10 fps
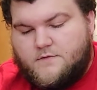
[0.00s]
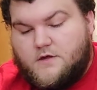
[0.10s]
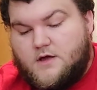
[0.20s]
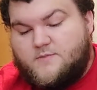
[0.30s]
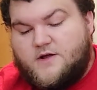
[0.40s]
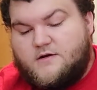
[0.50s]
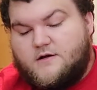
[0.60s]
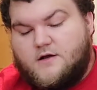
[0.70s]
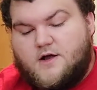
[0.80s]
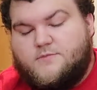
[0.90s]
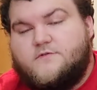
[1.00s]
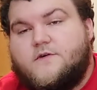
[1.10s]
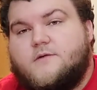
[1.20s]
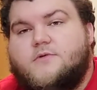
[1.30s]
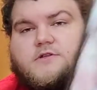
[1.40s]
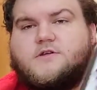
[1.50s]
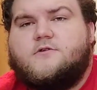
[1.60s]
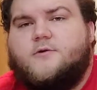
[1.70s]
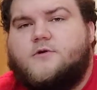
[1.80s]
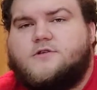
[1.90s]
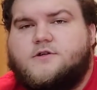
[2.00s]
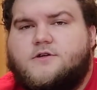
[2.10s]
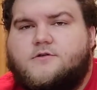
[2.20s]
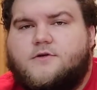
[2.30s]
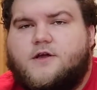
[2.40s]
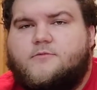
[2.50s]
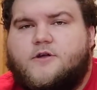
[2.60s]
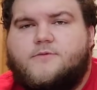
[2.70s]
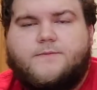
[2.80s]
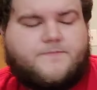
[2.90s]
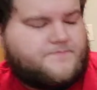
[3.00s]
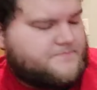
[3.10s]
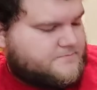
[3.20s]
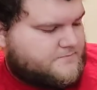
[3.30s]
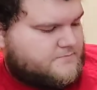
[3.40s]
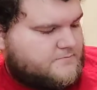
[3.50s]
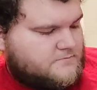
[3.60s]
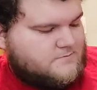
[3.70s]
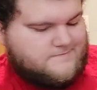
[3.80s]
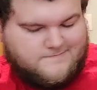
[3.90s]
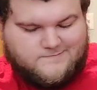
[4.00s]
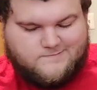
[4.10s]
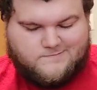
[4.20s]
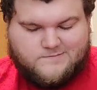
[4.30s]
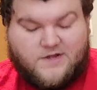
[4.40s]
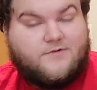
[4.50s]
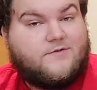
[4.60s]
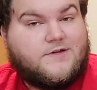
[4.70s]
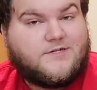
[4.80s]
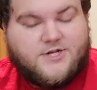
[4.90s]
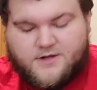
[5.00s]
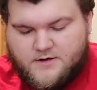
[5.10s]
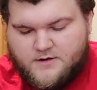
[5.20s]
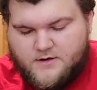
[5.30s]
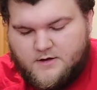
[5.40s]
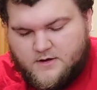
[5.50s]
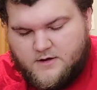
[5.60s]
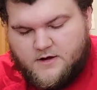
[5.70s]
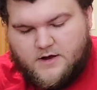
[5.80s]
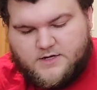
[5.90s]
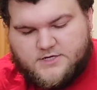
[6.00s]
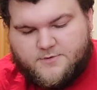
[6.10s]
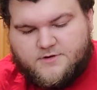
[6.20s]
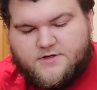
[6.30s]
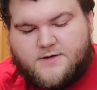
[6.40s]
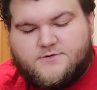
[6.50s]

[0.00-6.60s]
Hey man, I'd put fingerprints on Torrie Wilson too. Can't blame him. Even if it is a chick. Uh, SummerSlam